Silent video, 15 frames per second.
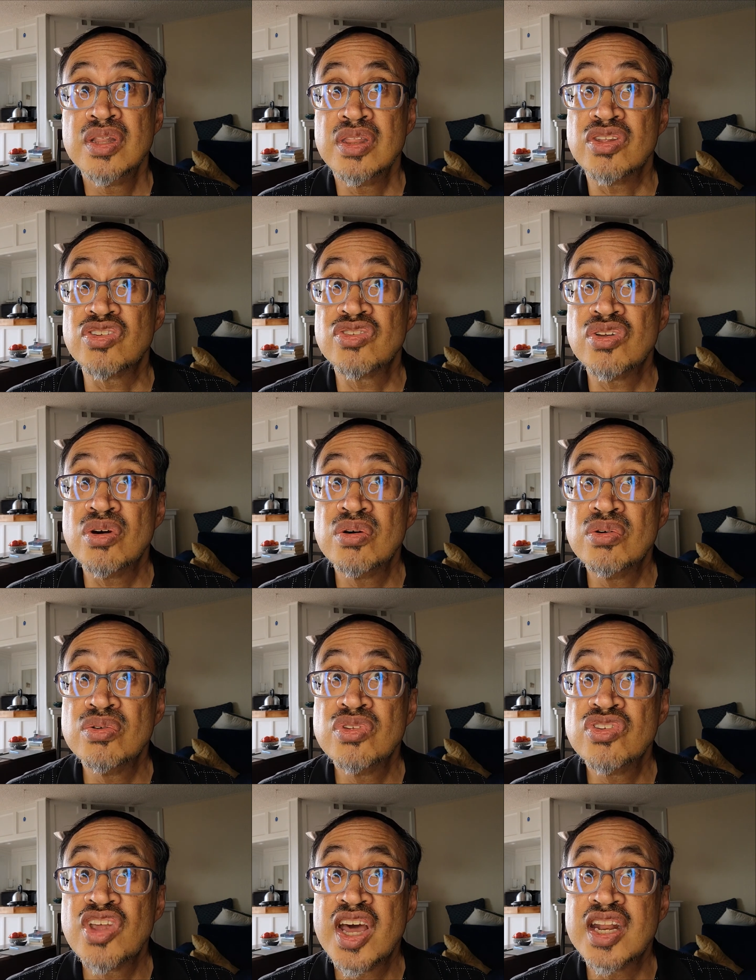The
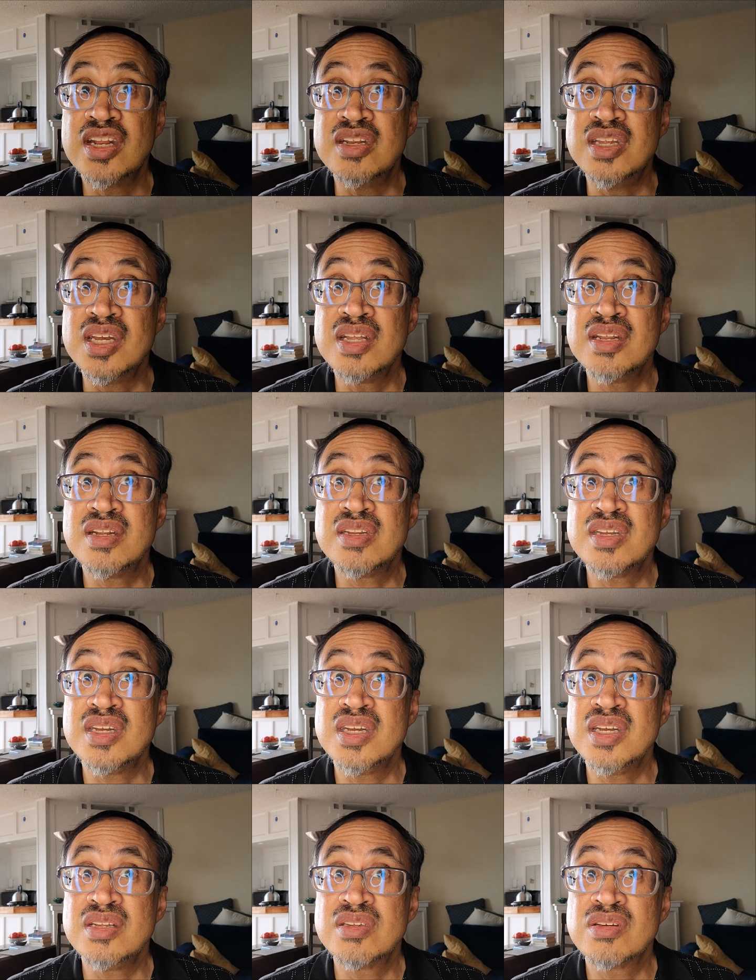stones had a
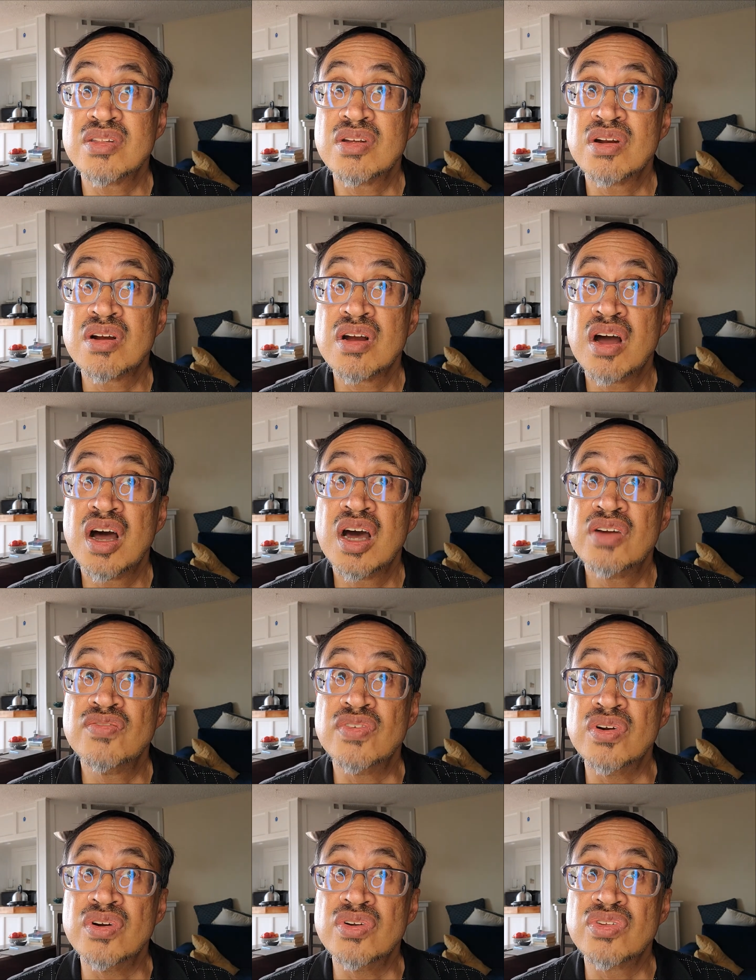dignity to their
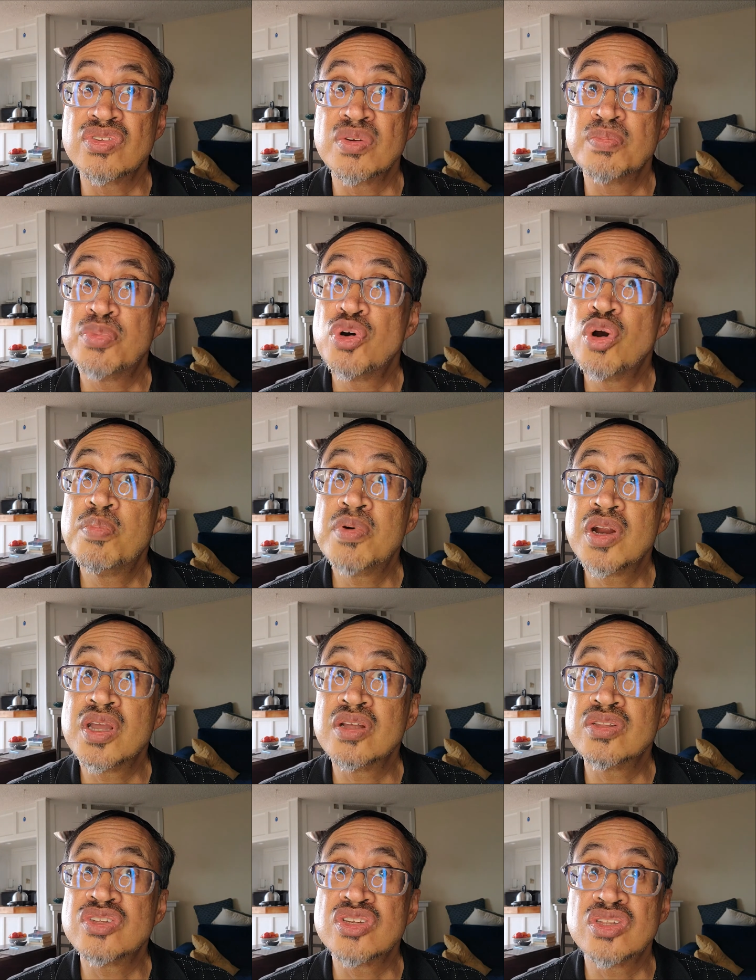converse,
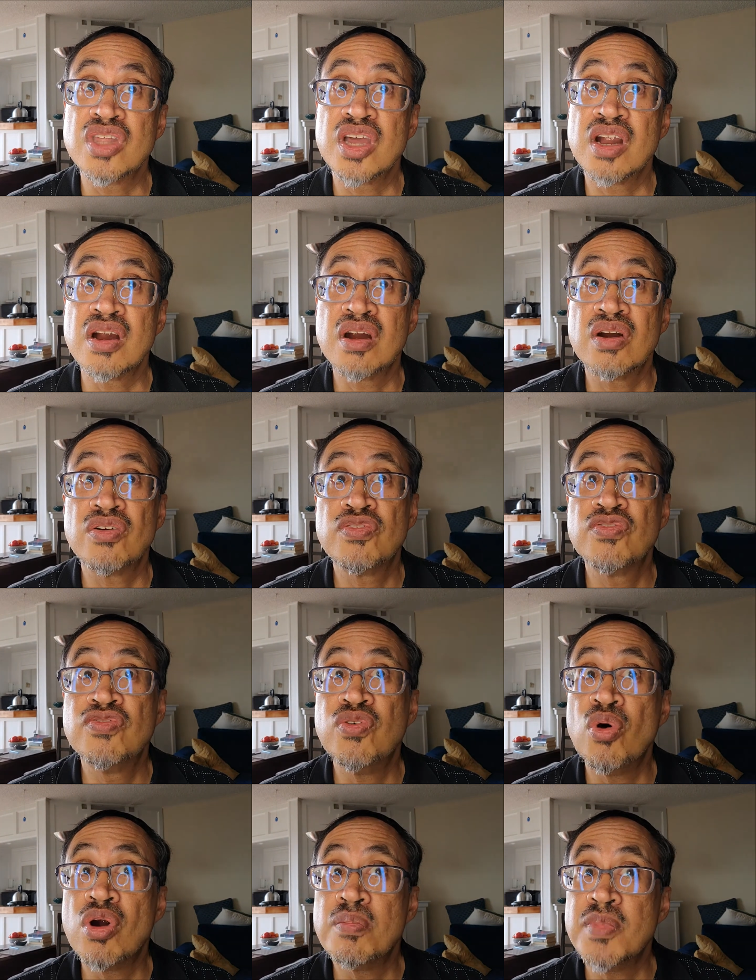appropriate to their
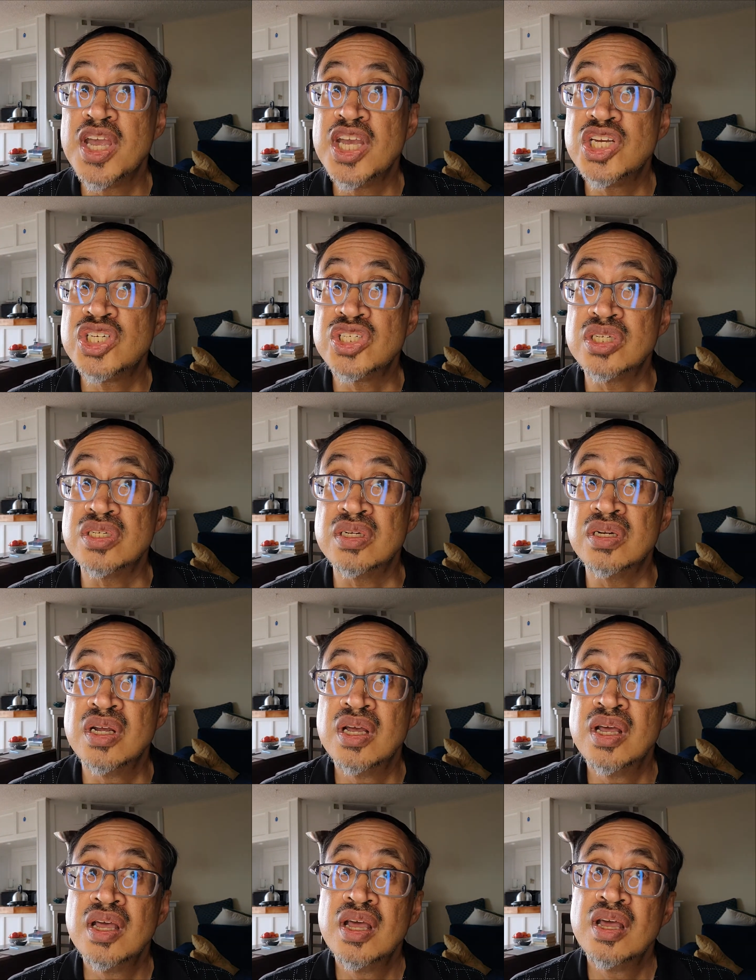formation,
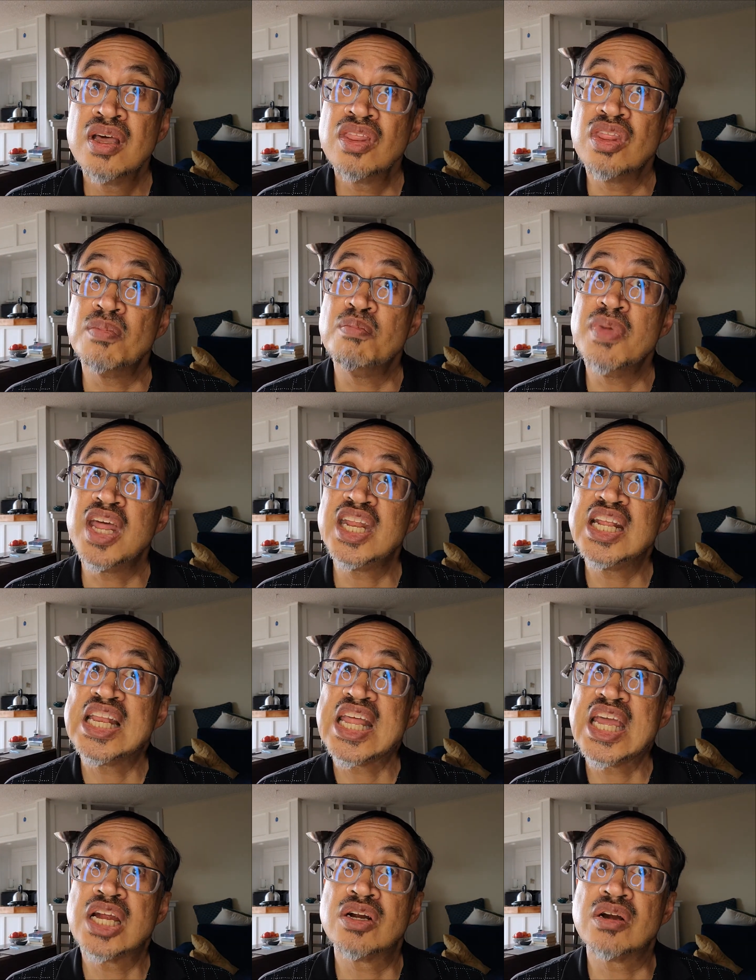the
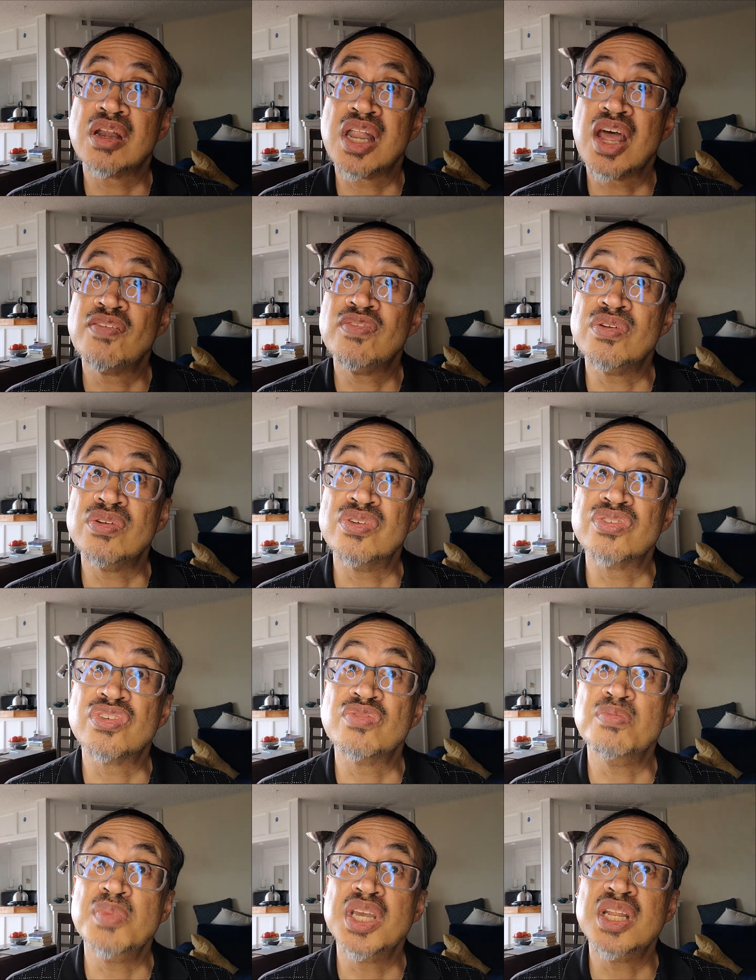many-layered levels
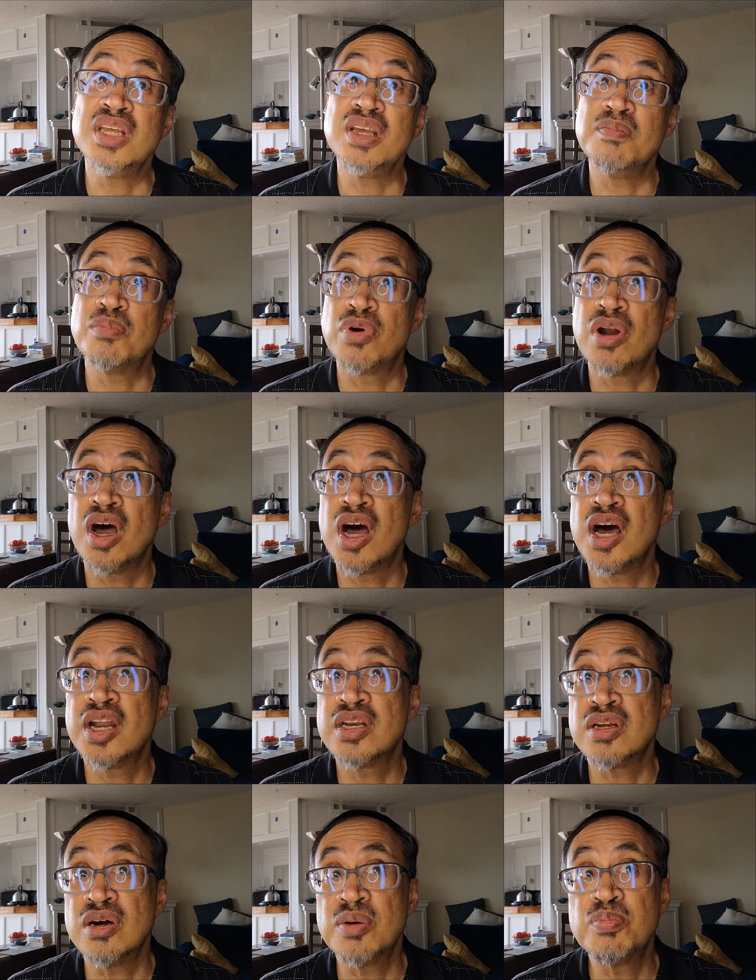of meaning
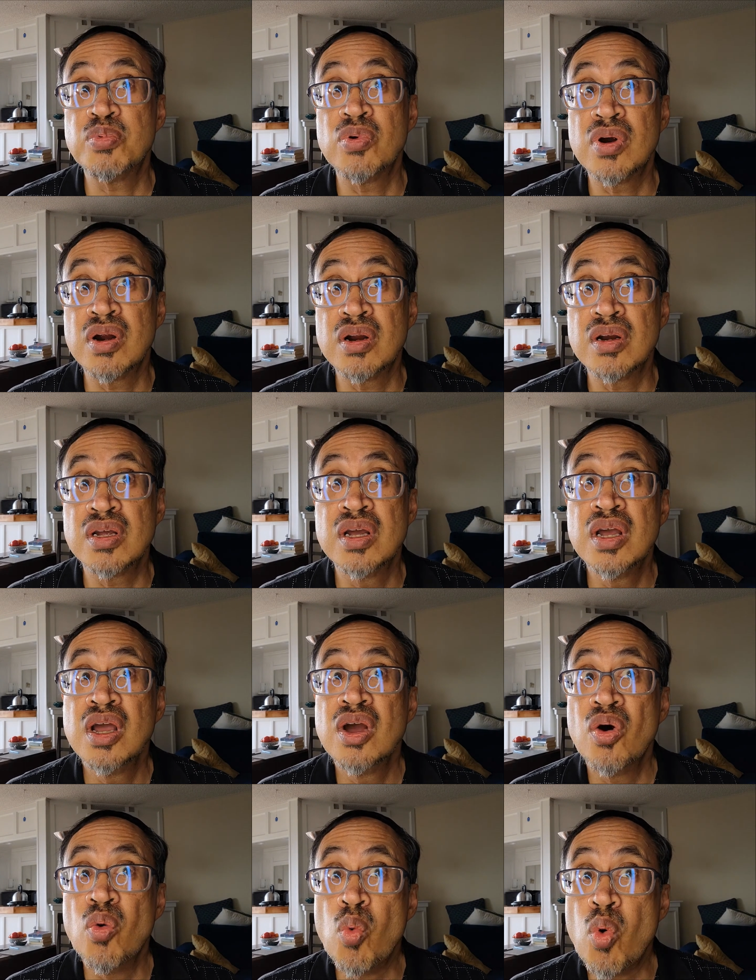brought upward
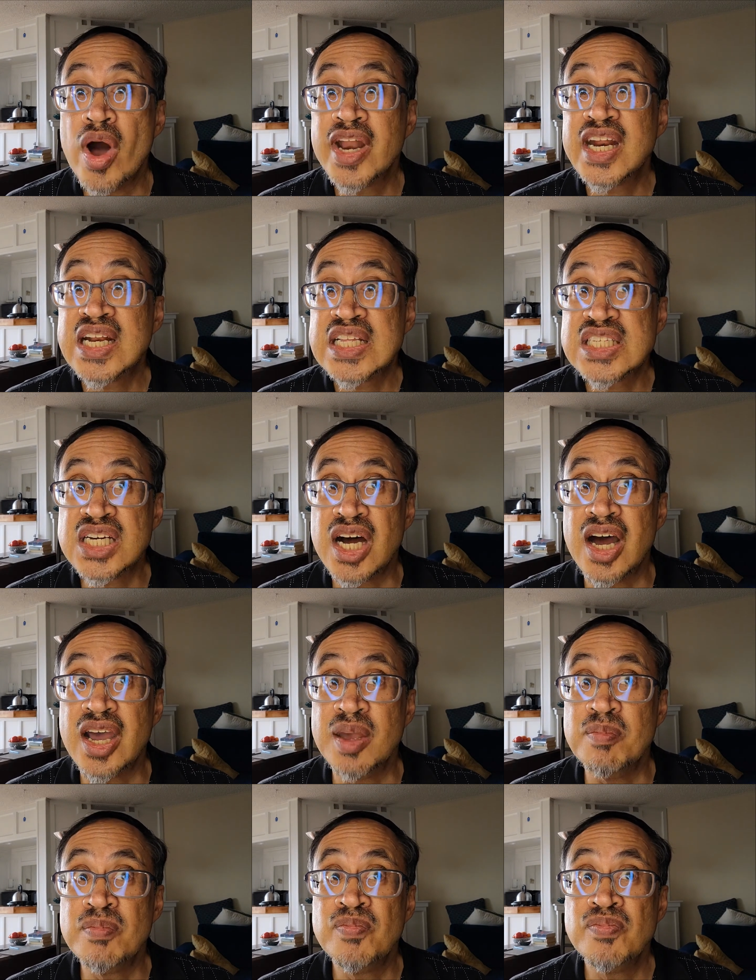one at a
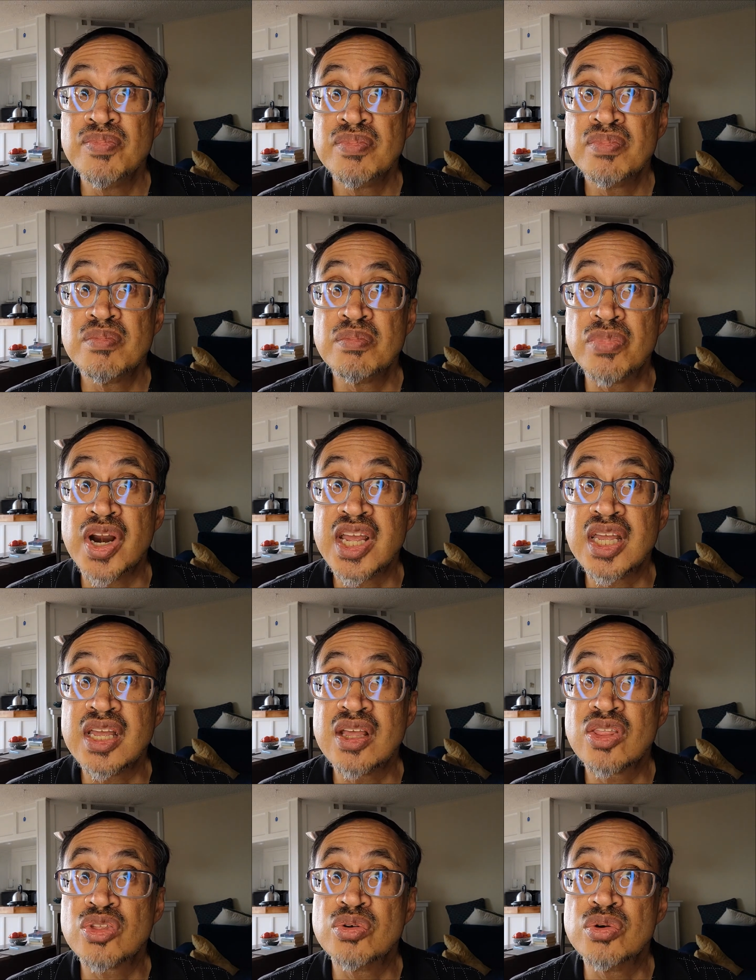time,
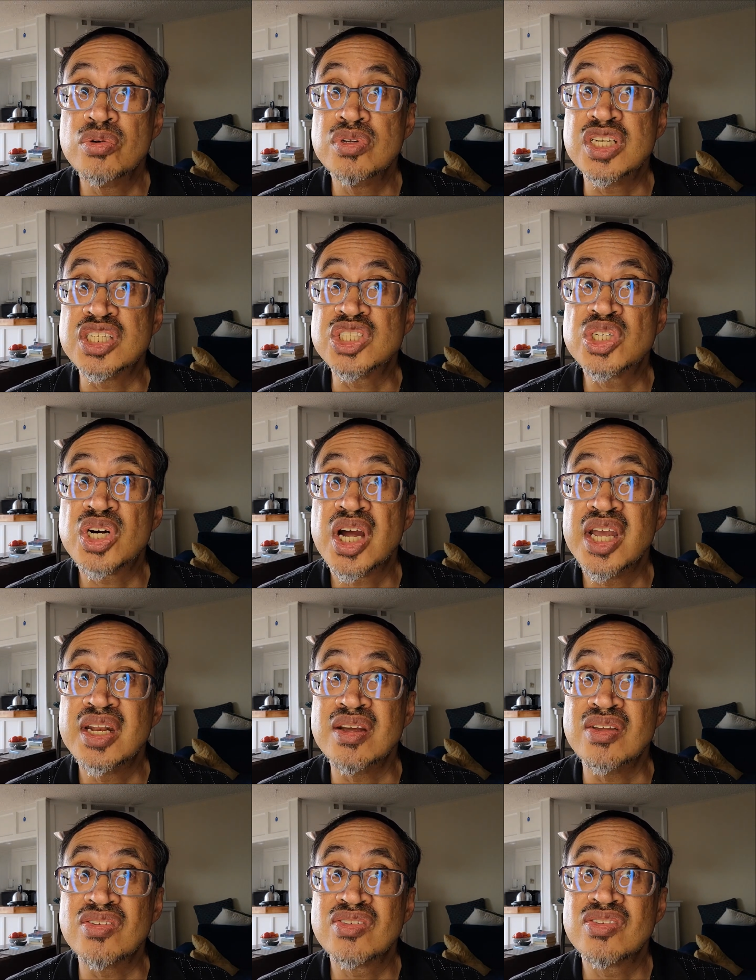breaking through
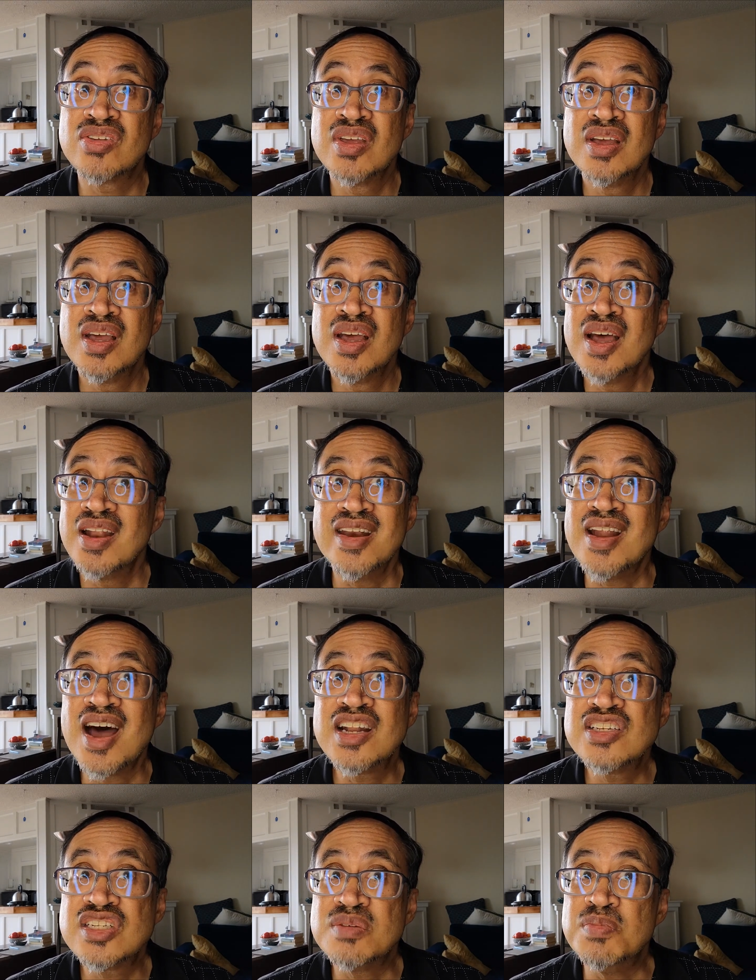detritus, not to